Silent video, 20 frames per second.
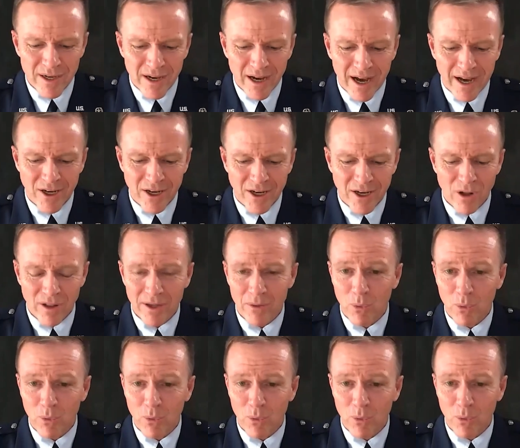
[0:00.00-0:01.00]
I call it
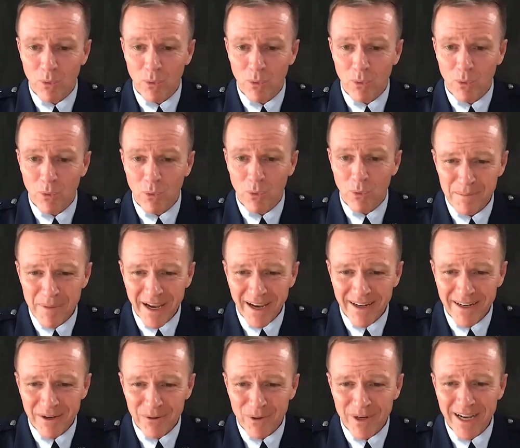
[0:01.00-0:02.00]
welcoming the debate.
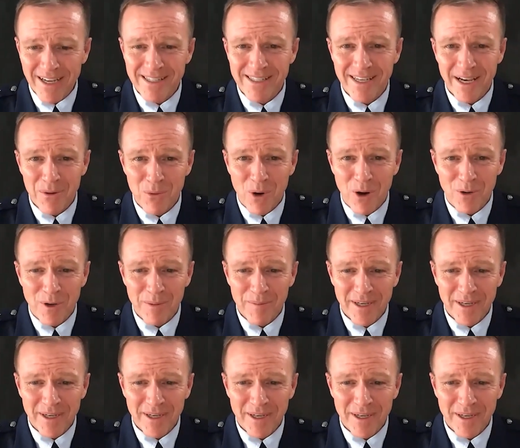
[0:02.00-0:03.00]
And when I say
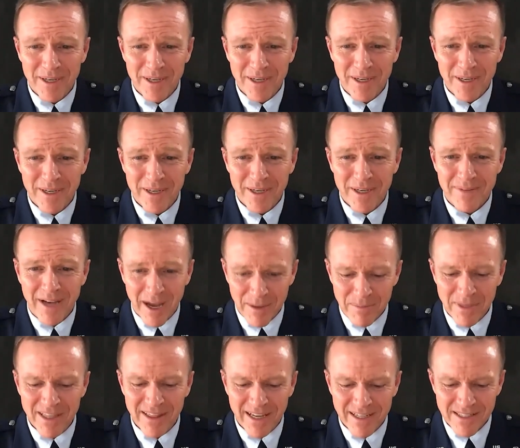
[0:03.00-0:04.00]
welcoming, I
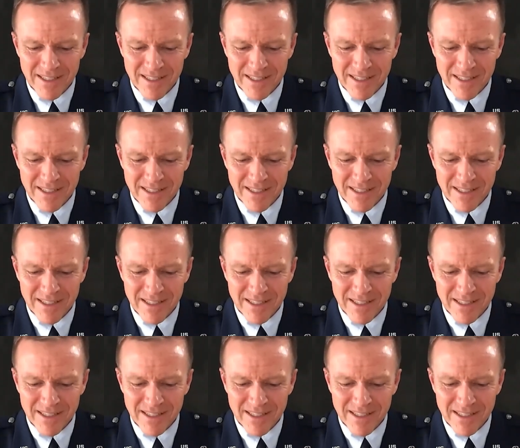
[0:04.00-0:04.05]
mean that